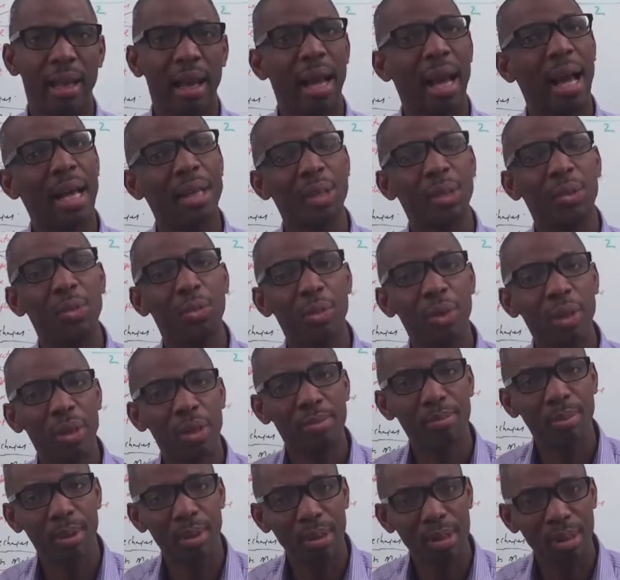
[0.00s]
has a
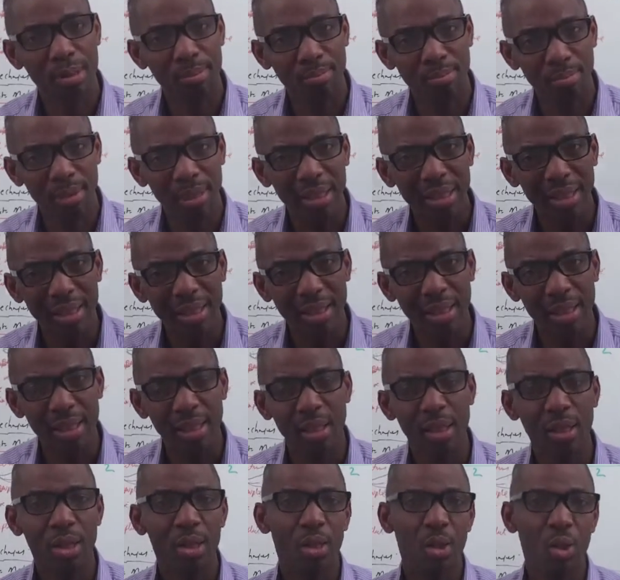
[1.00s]
responsibility
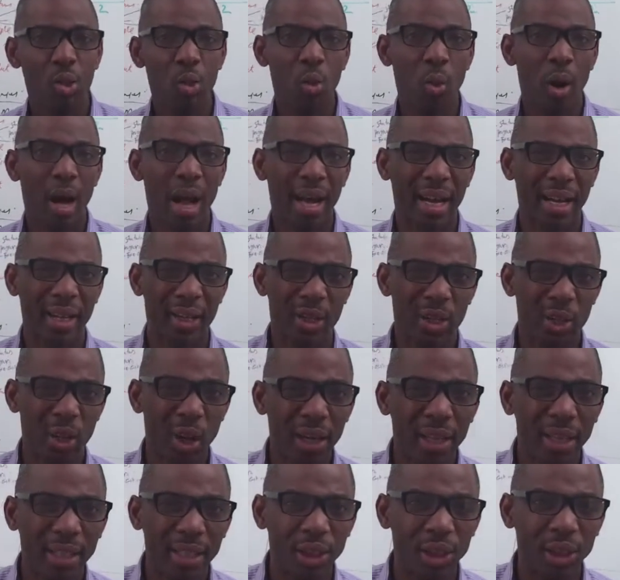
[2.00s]
to
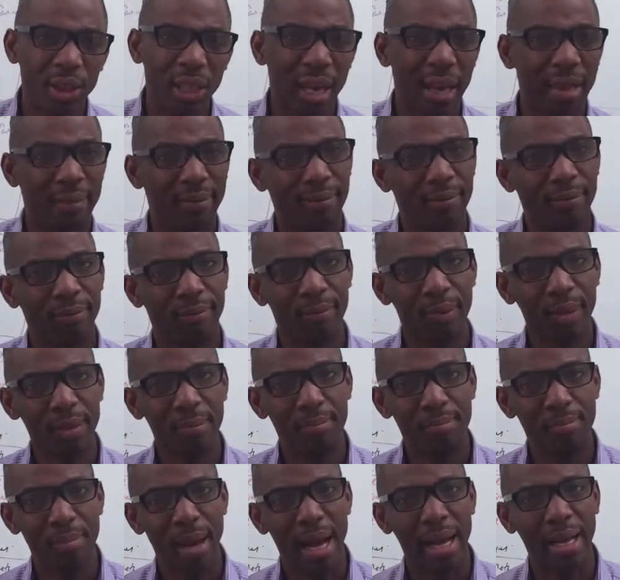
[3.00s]
acknowledge and
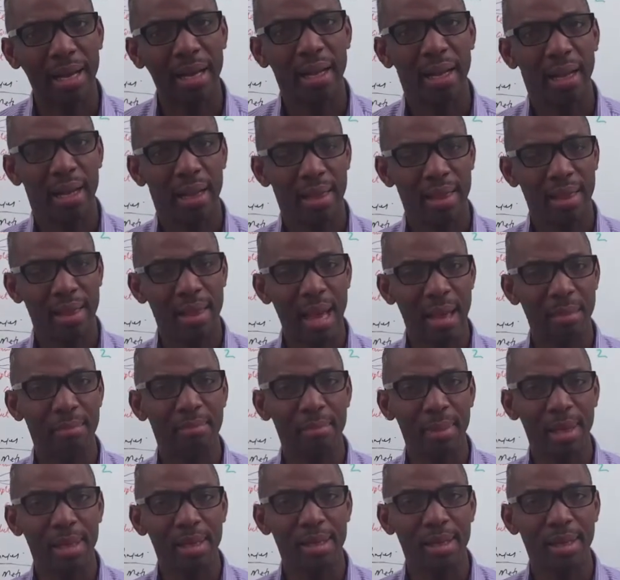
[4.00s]
feedback that
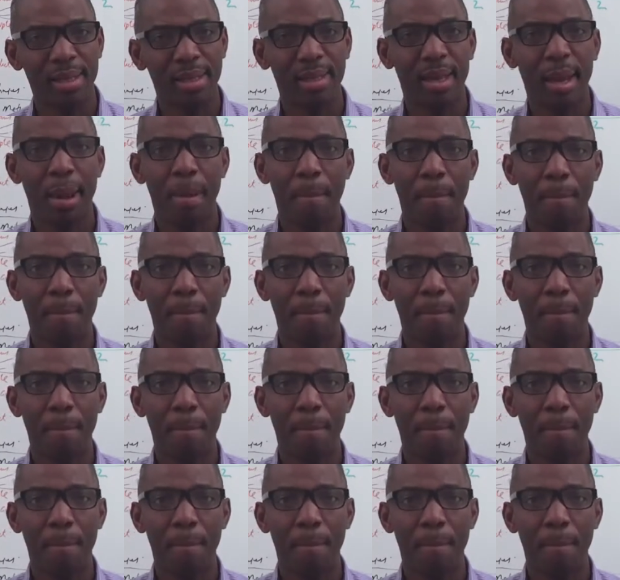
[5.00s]
message